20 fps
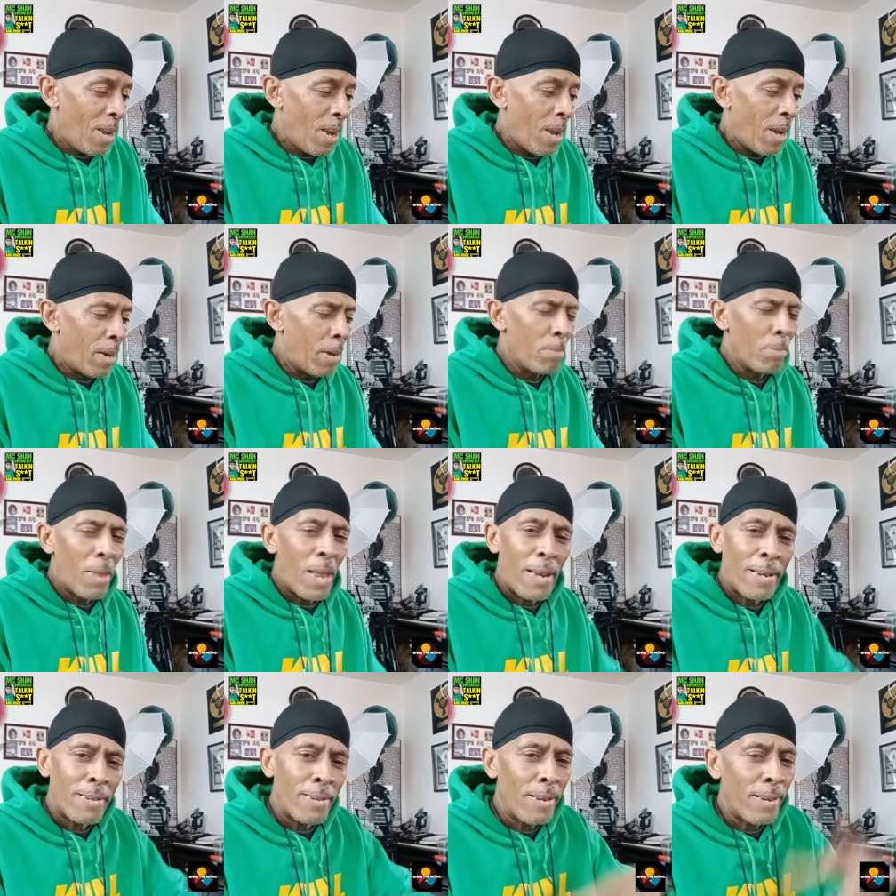And I'm
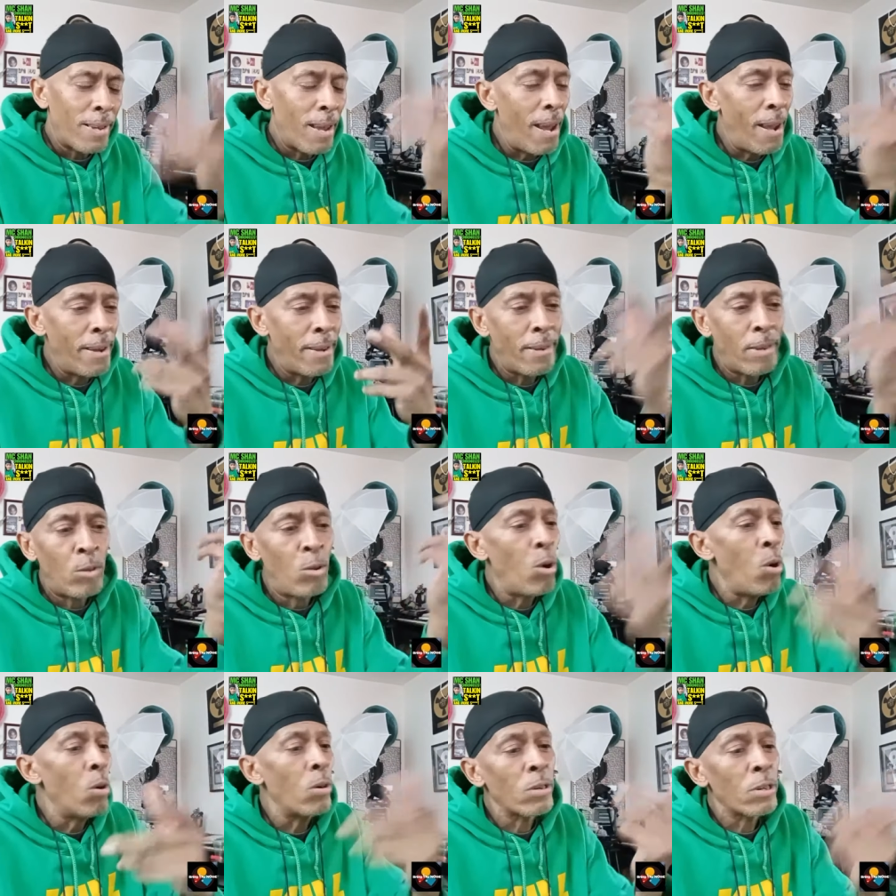like, nigga, I ain't
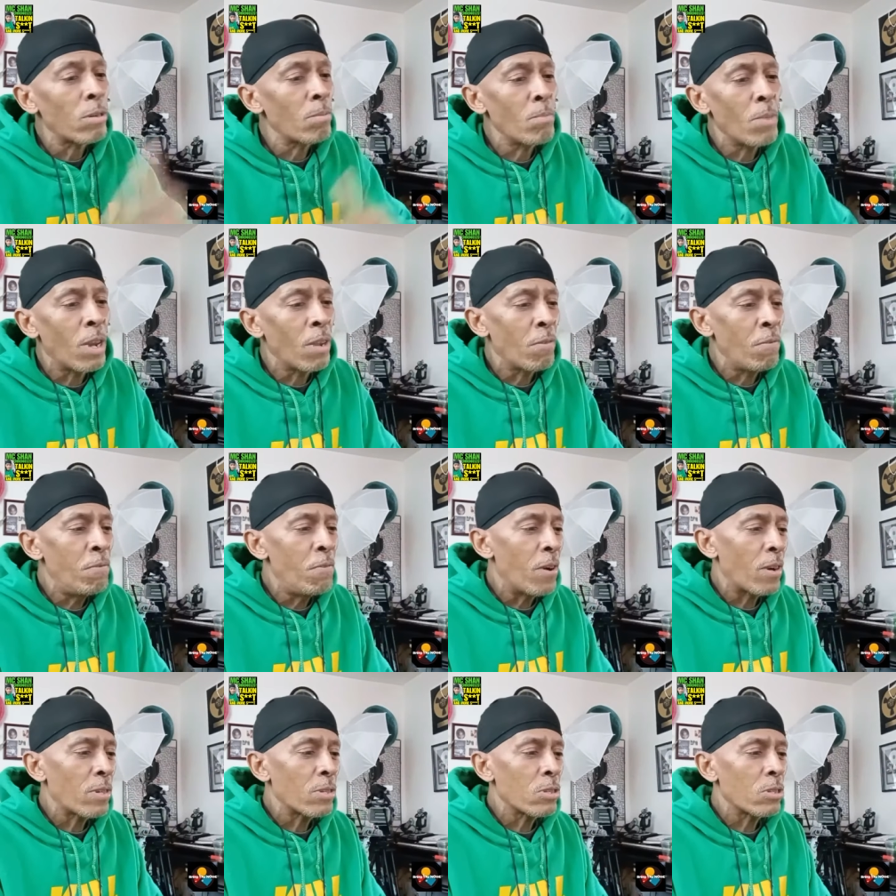going to the
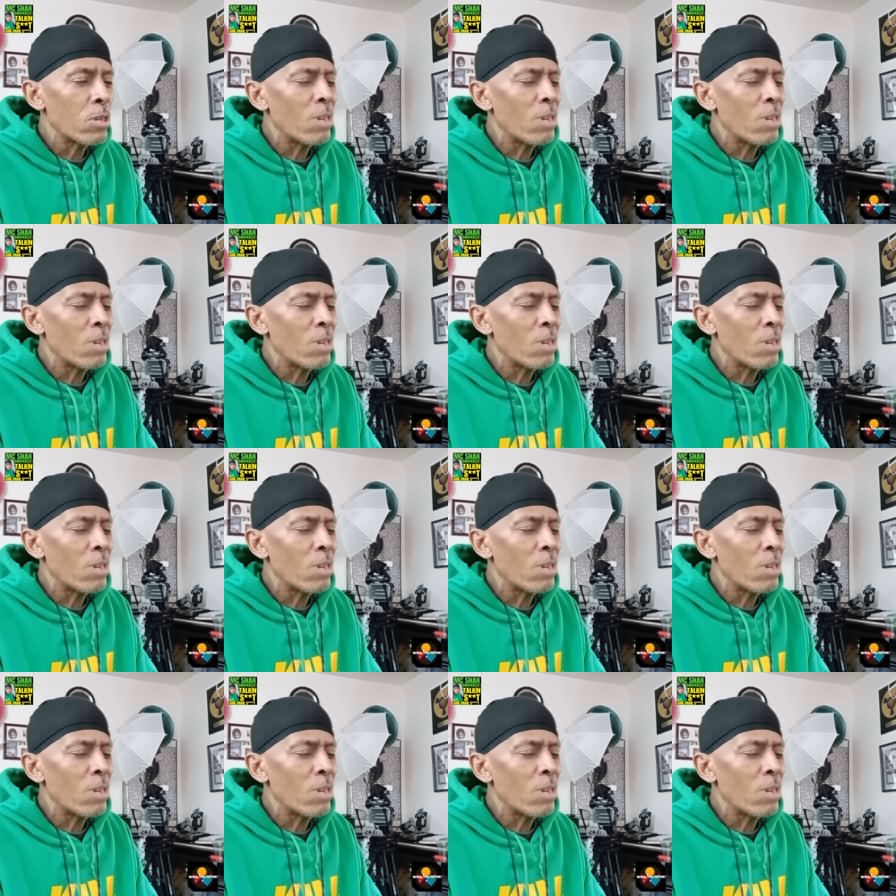motherfucker.